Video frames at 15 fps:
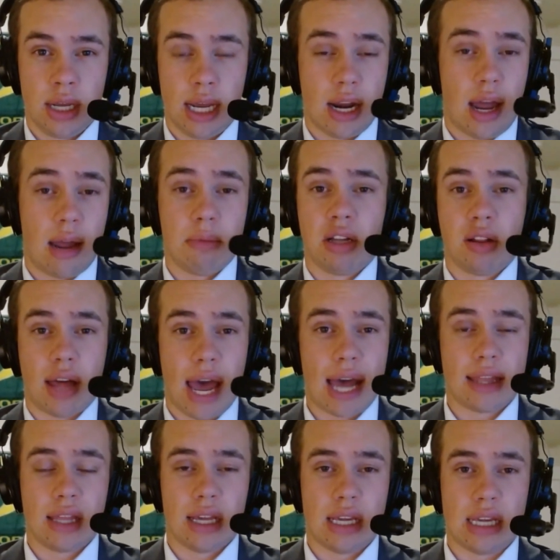And I'm
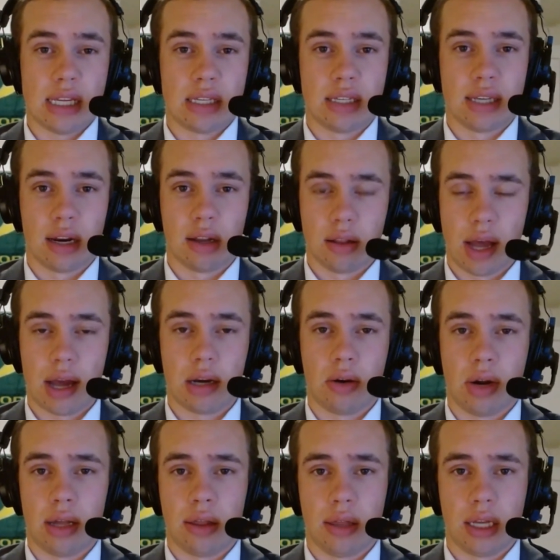glad that he said a lot of
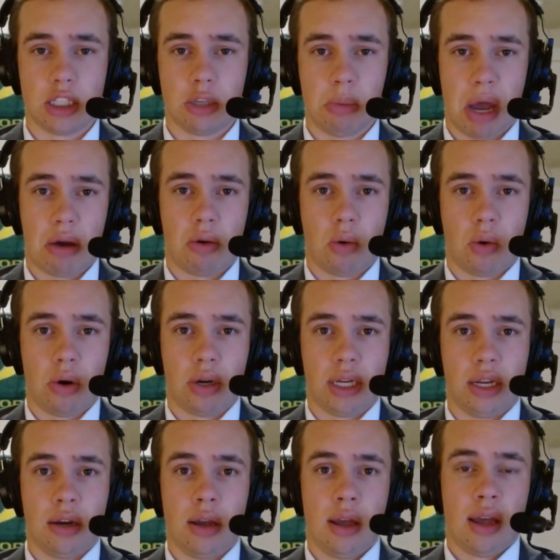great things about
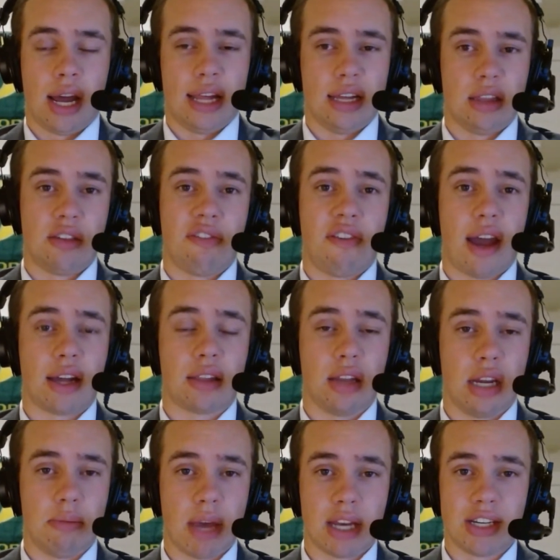Oregon. I think the fact
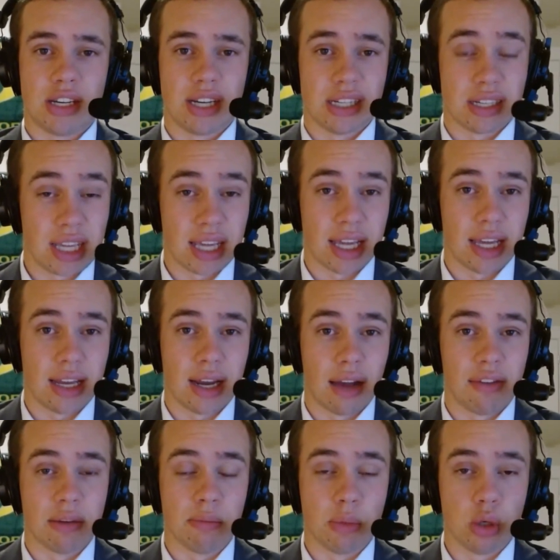that he mentioned his kid
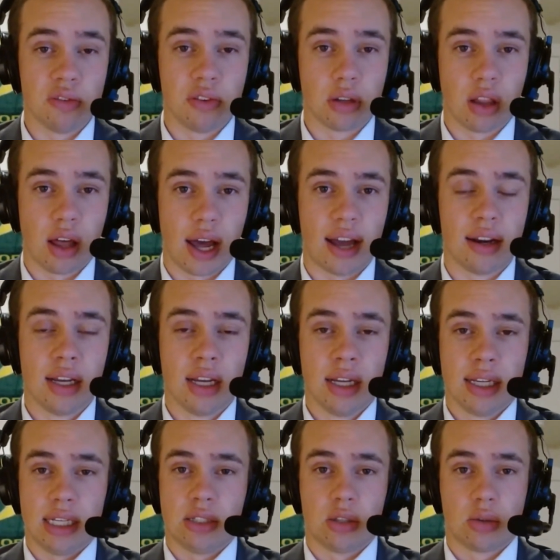having moved a lot
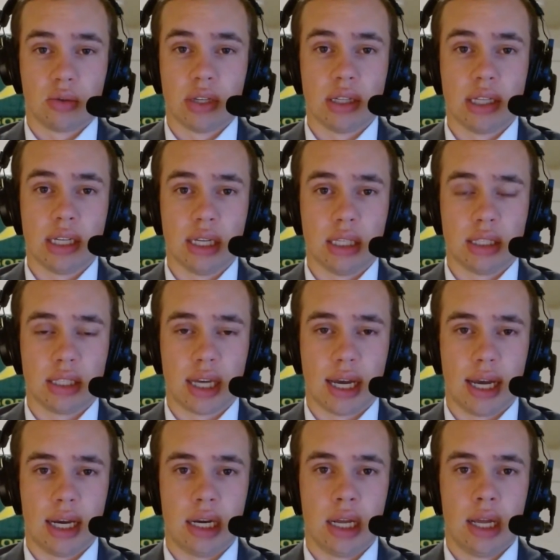is a really good
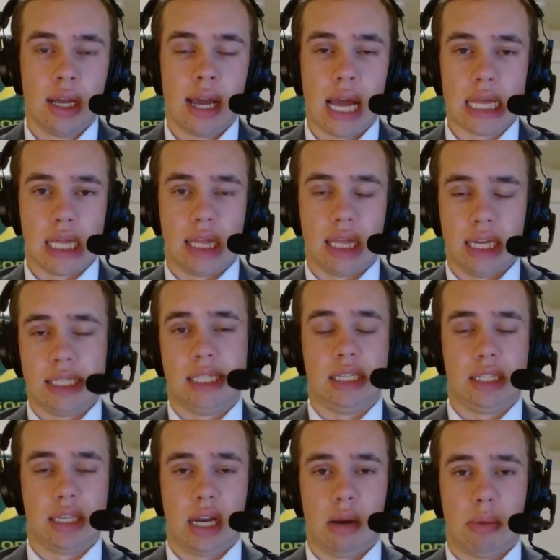sign. And the things he
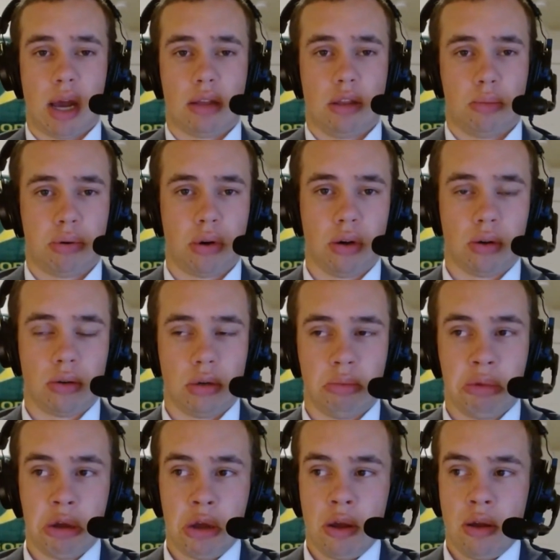said about the
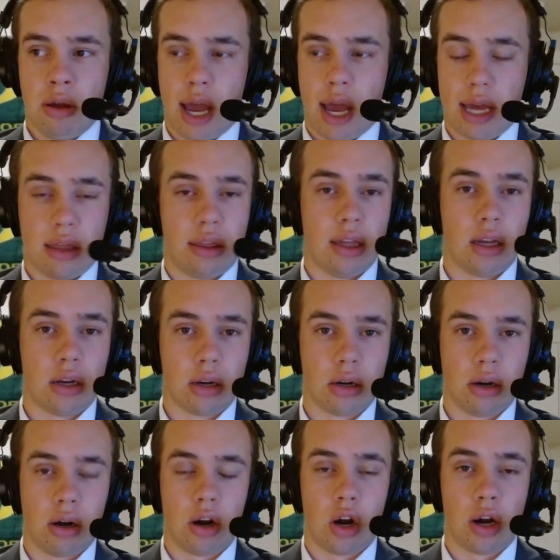program, I think,
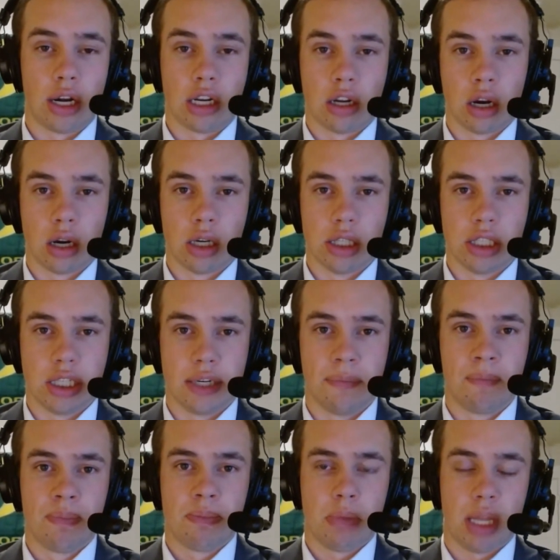are encouraging.
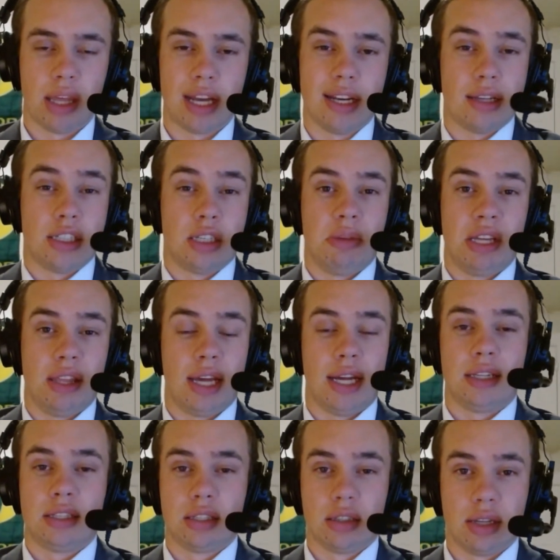But that doesn't mean that
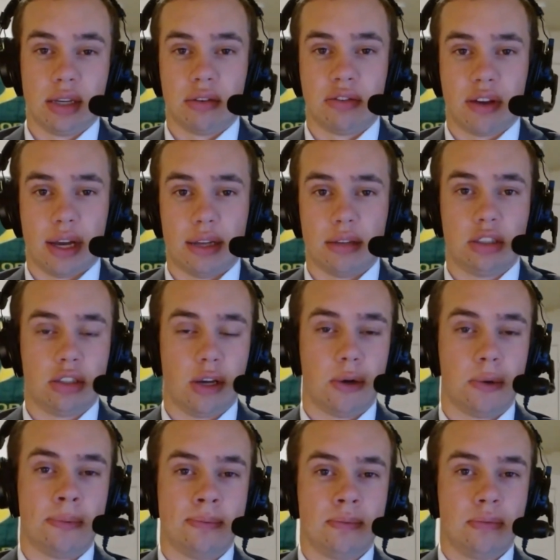it's solidified.
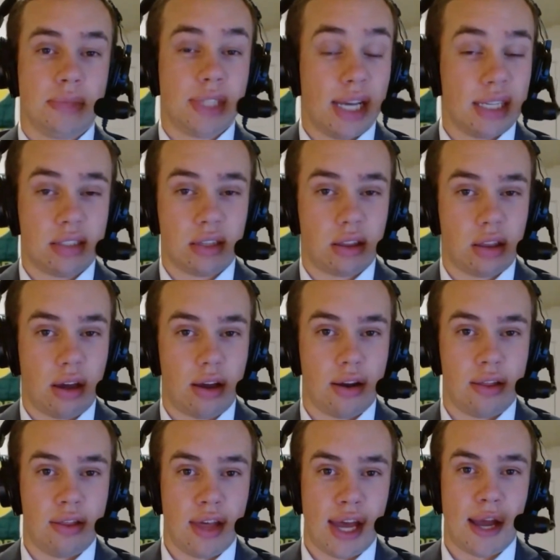So that's the thought
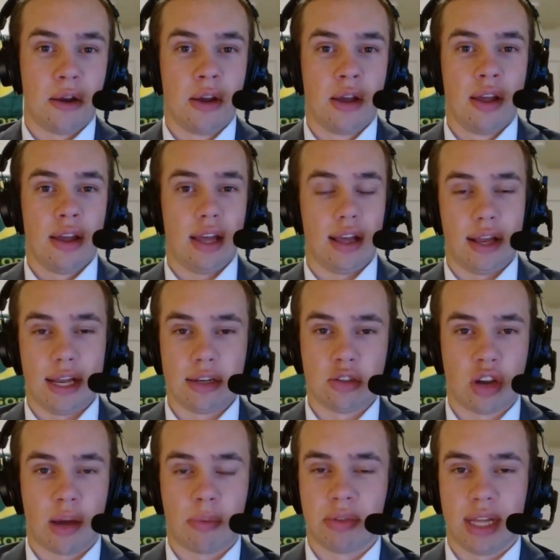on that. It
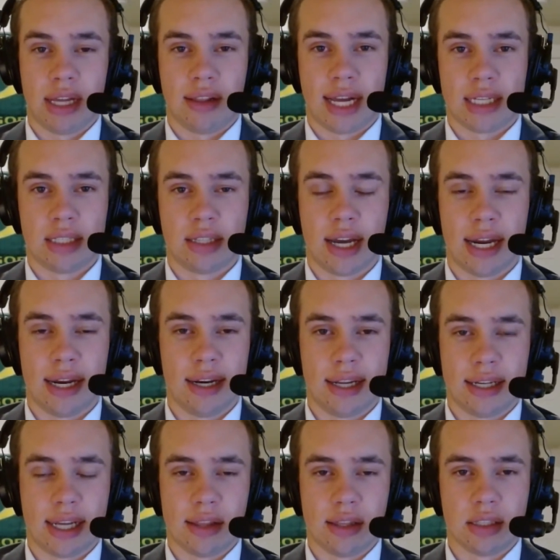dropped late last night.
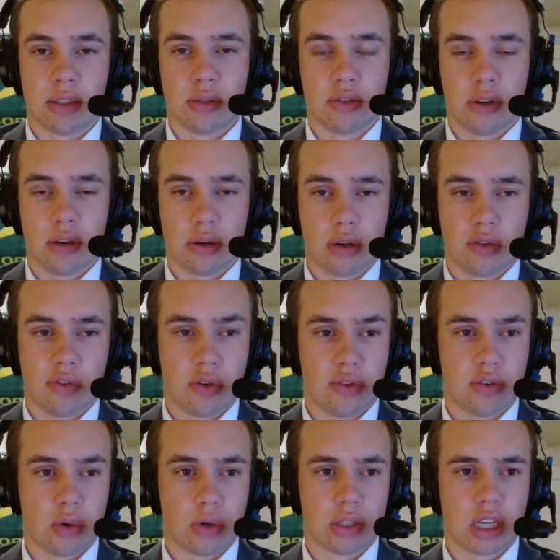Again, this,
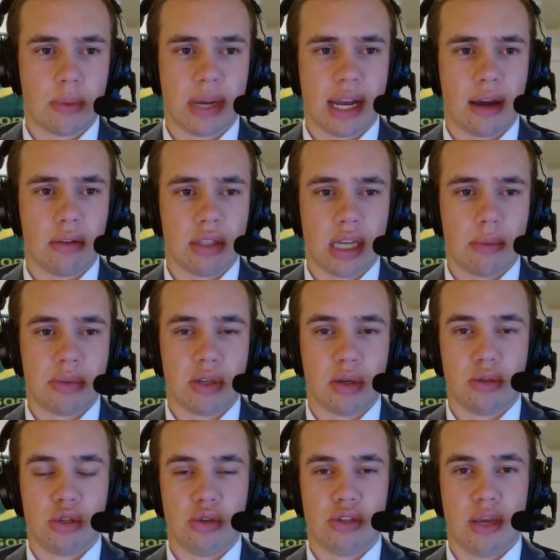of course, coming out this
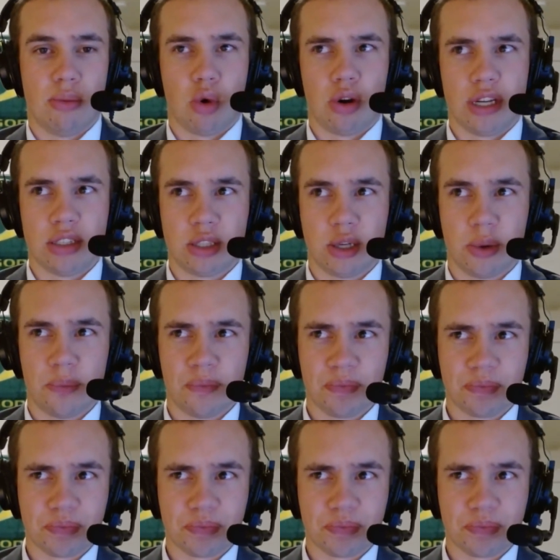episode on Tuesday morning. So